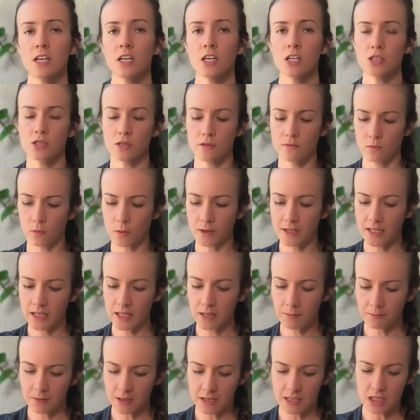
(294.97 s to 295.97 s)
So if one
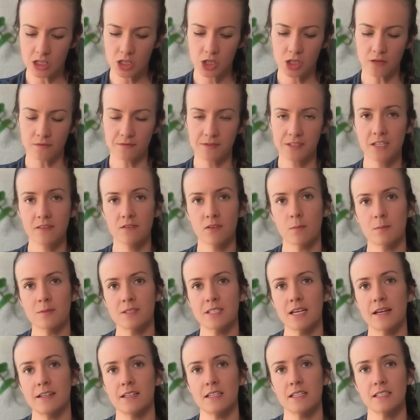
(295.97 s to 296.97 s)
hip is shifting from
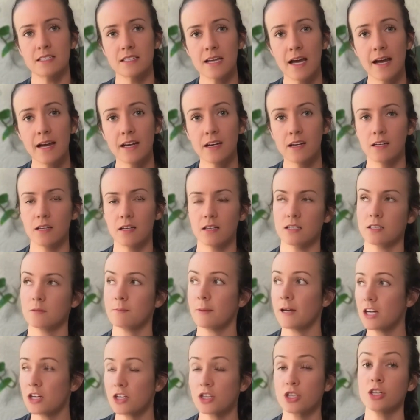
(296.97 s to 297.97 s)
side to side,
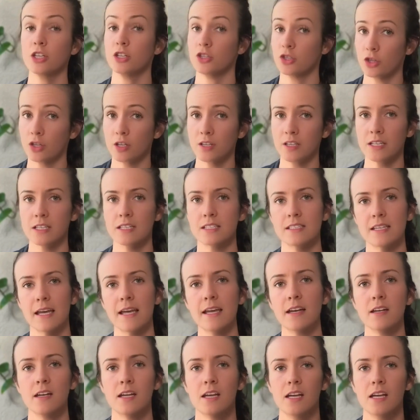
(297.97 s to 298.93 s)
especially during the ascent,